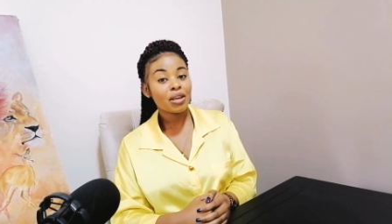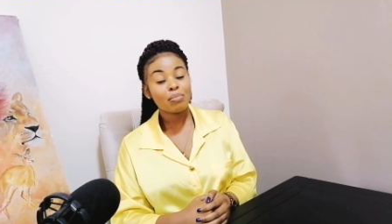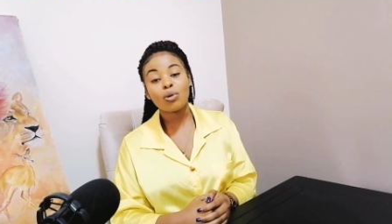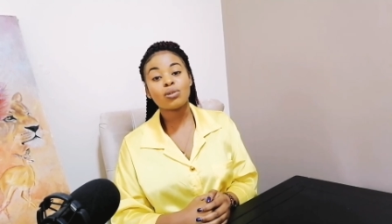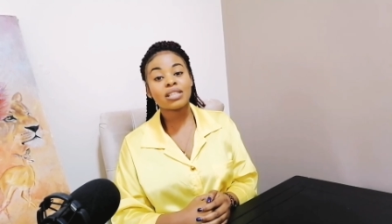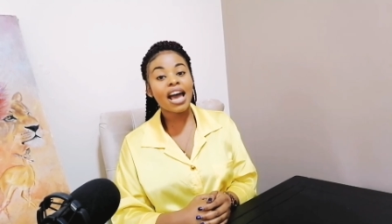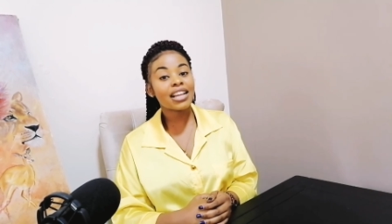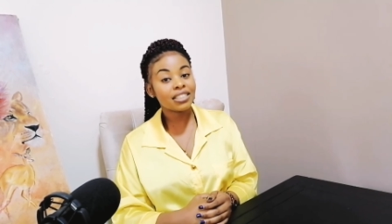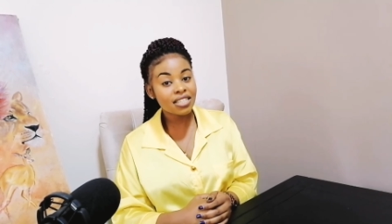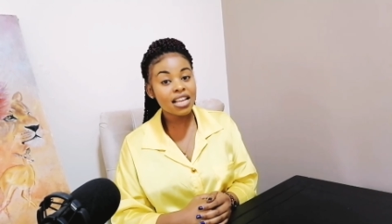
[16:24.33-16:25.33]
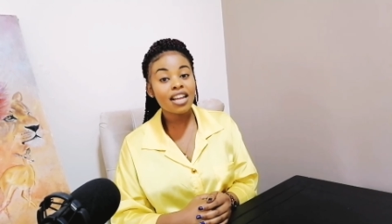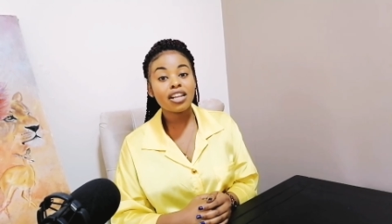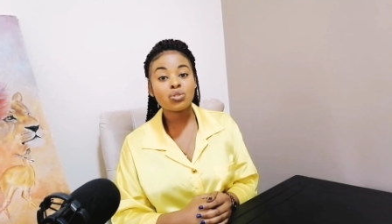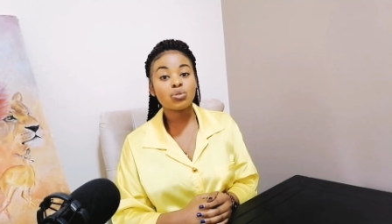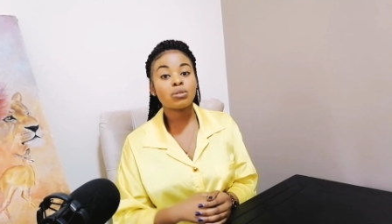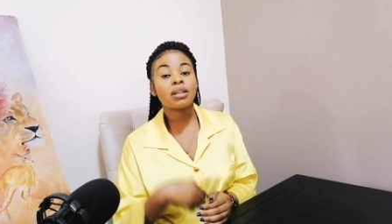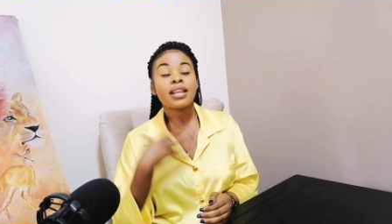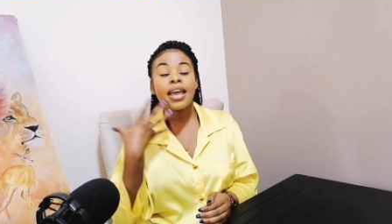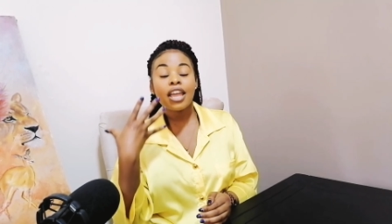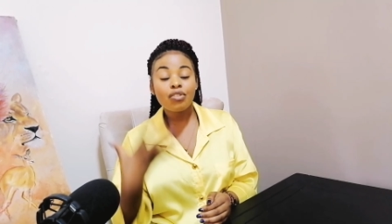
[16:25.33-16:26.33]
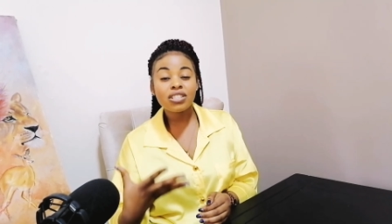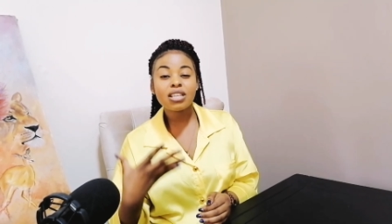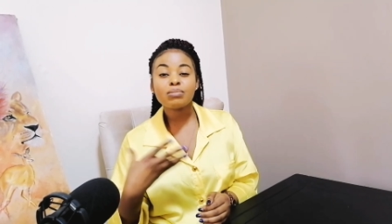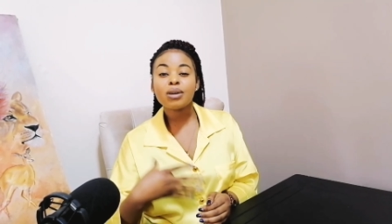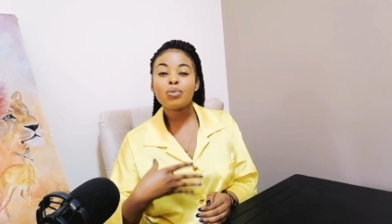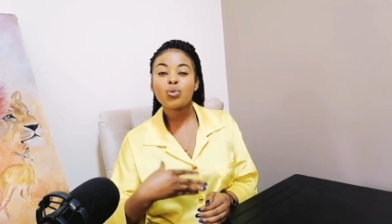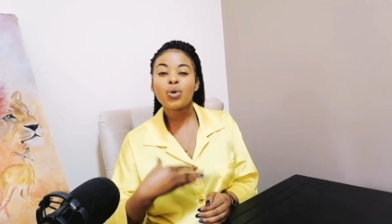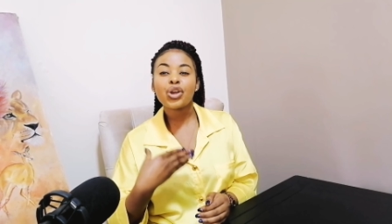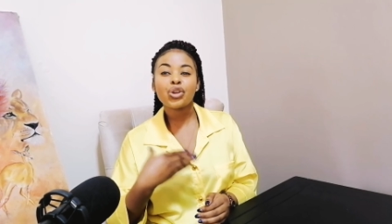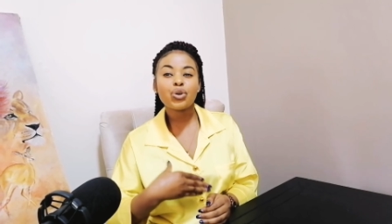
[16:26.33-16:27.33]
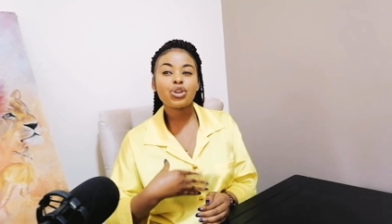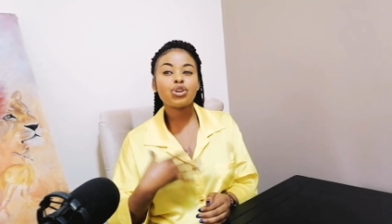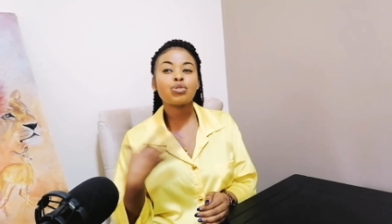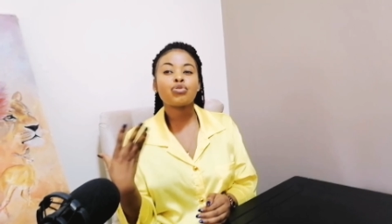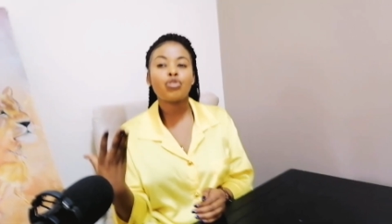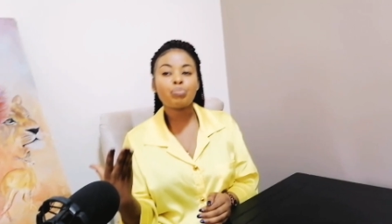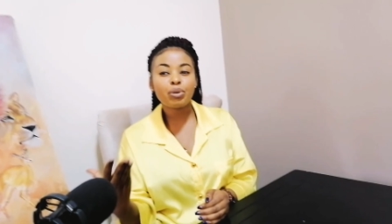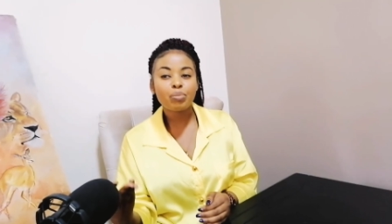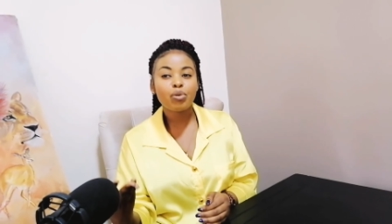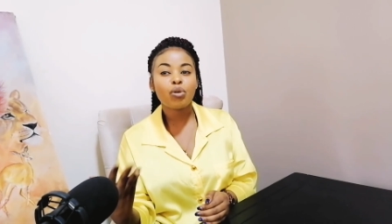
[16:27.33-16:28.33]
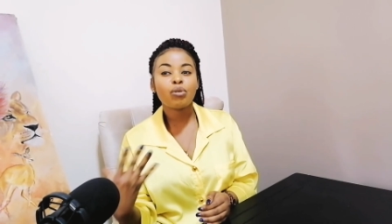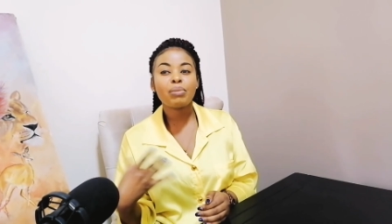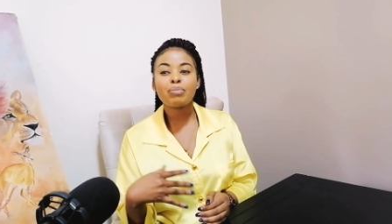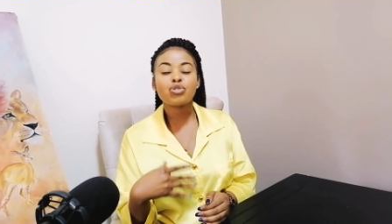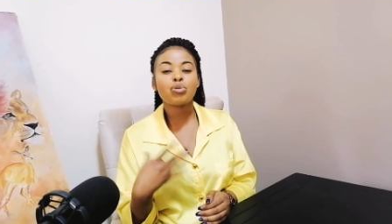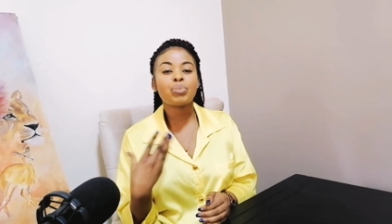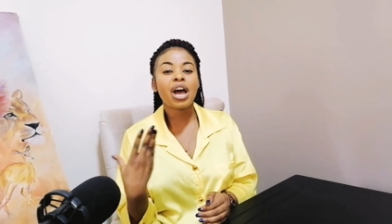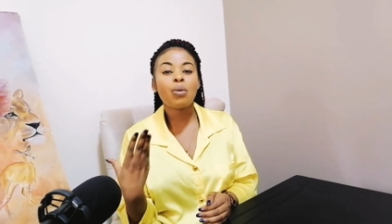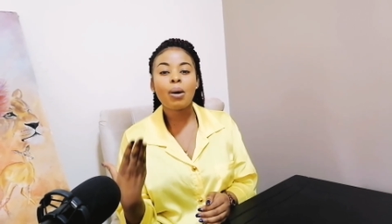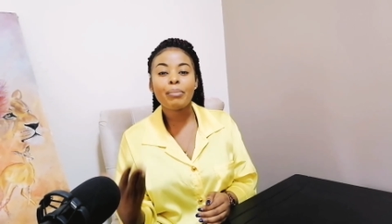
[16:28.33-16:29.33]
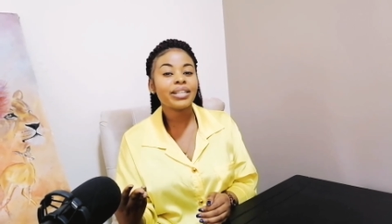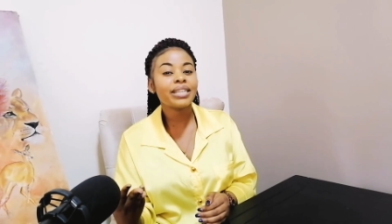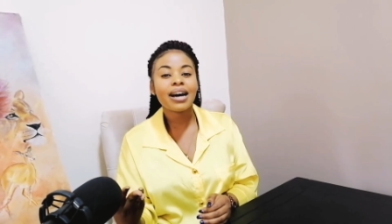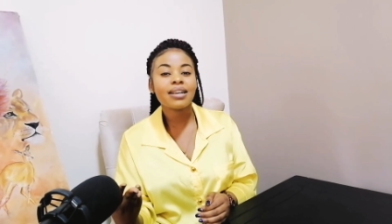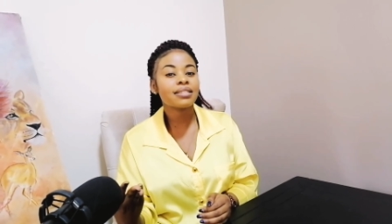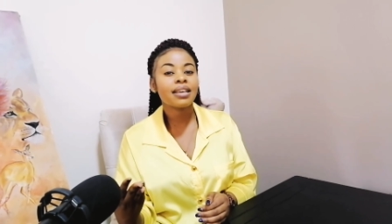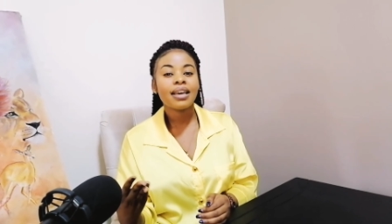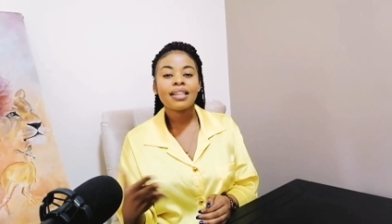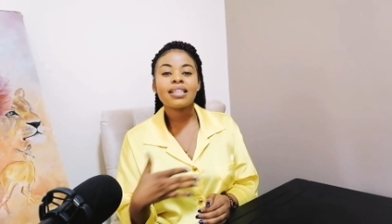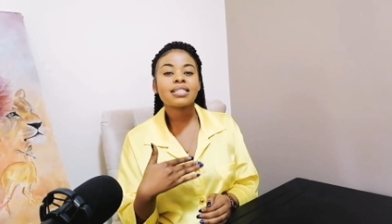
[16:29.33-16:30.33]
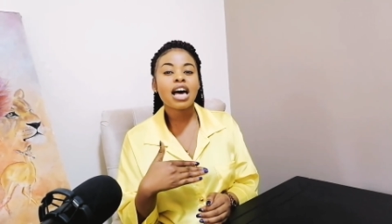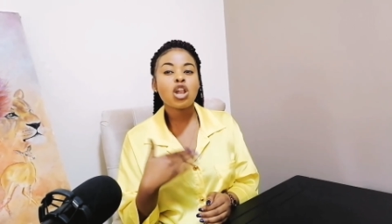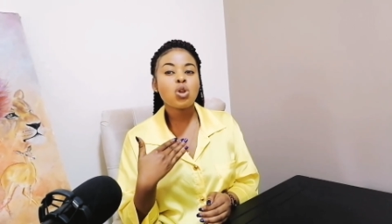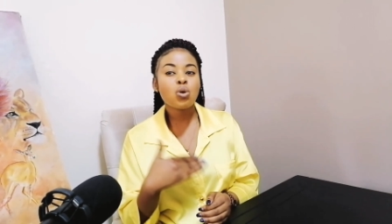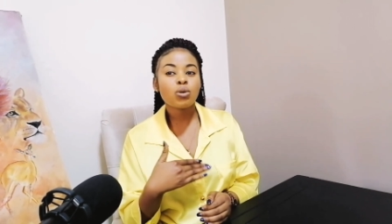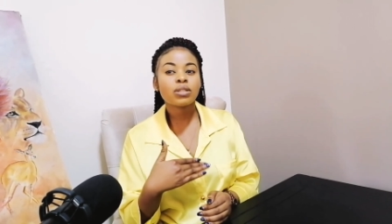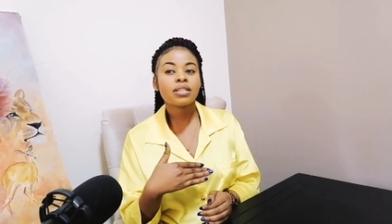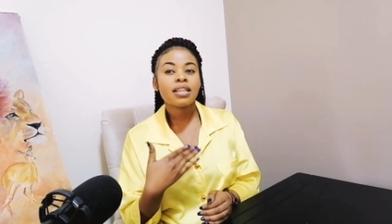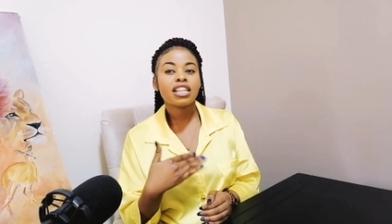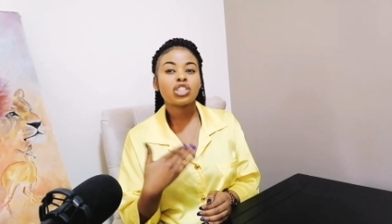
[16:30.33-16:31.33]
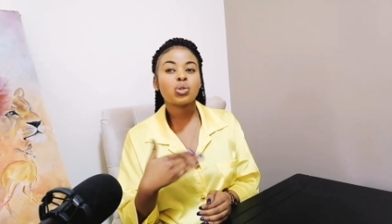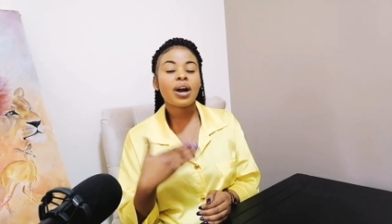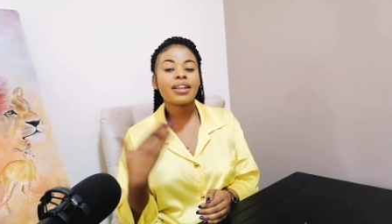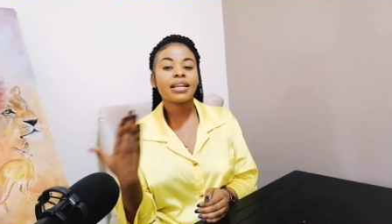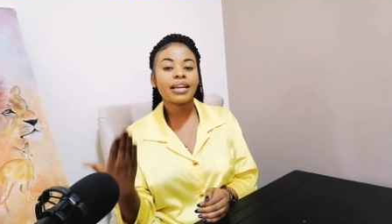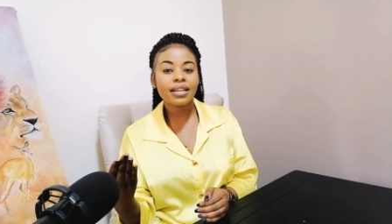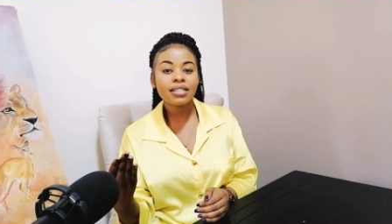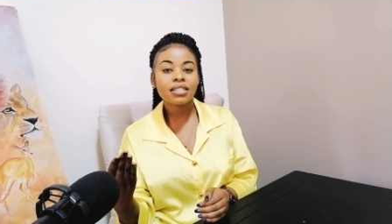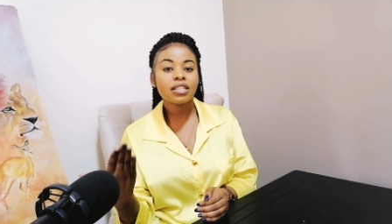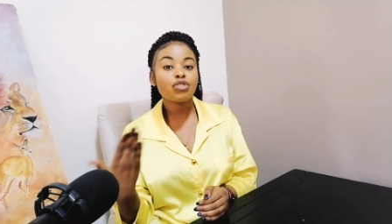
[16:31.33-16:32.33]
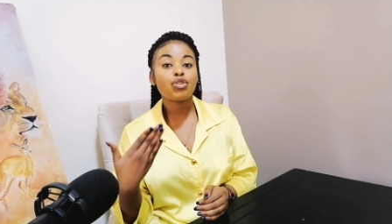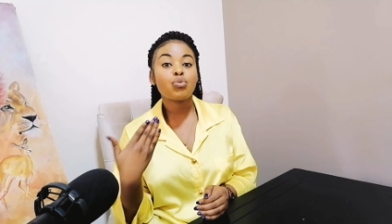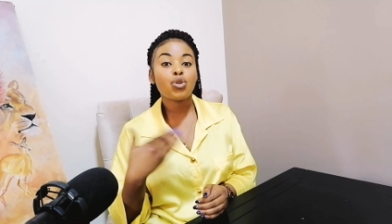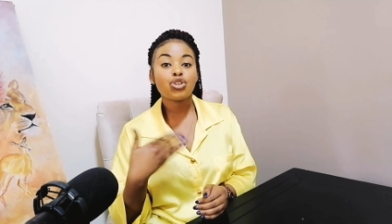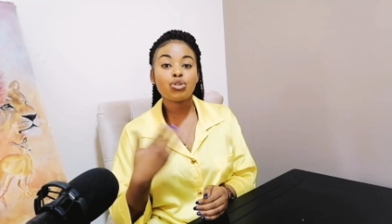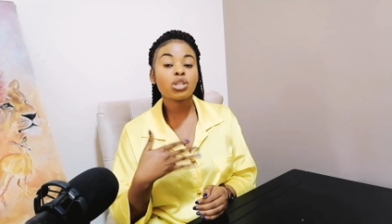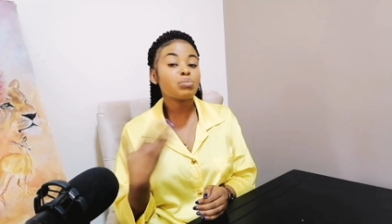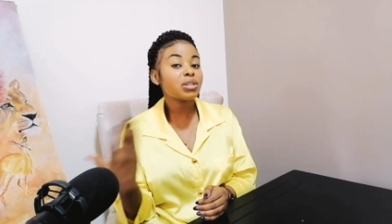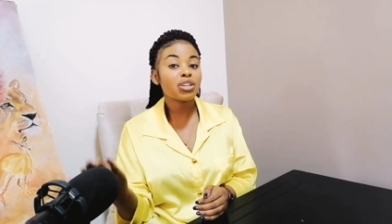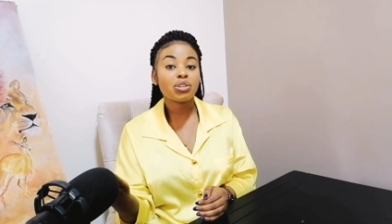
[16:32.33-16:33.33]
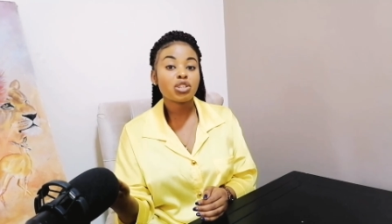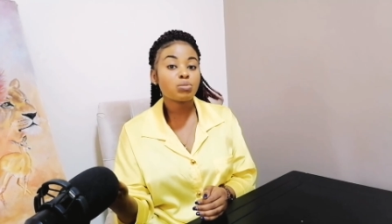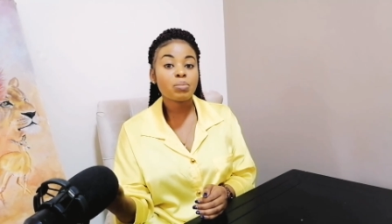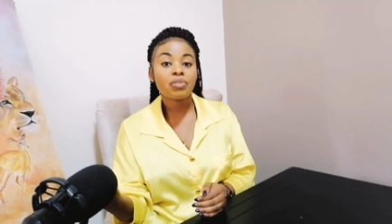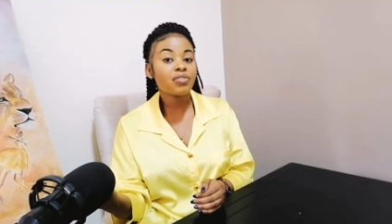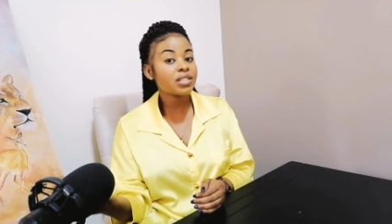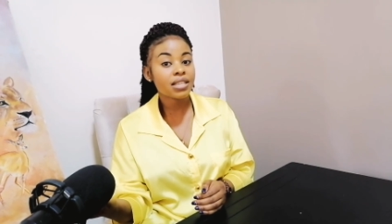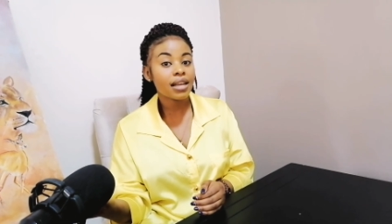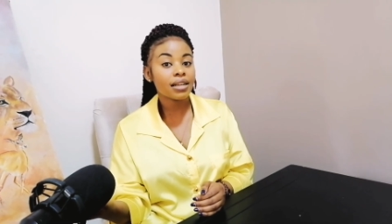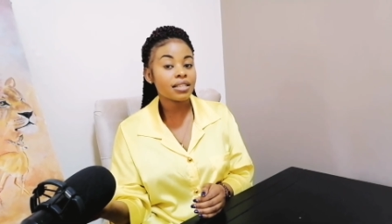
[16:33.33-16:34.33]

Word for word: Because I just understood that even sometimes when we're yearning for people, maybe to be our mentors, there's a lot that you can get even when you're not meeting those people physically.